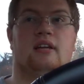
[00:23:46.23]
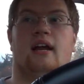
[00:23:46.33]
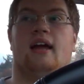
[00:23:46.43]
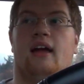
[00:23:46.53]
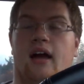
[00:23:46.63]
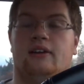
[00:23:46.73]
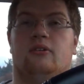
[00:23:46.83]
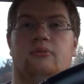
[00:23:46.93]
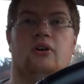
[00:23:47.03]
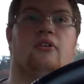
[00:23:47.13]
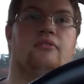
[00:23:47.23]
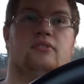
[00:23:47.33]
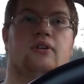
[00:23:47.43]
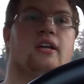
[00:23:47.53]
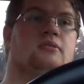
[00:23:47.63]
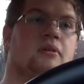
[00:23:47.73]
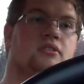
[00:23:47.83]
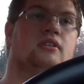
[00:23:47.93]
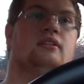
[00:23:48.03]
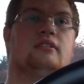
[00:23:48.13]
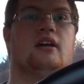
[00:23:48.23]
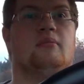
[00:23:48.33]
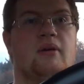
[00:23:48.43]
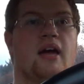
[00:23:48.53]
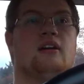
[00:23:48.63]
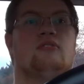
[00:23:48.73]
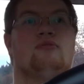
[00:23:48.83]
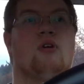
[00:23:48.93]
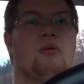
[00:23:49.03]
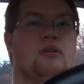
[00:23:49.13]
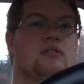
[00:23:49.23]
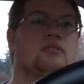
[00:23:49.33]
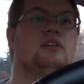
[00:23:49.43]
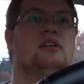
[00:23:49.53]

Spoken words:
And I don't know if the transmission needs to come back or forward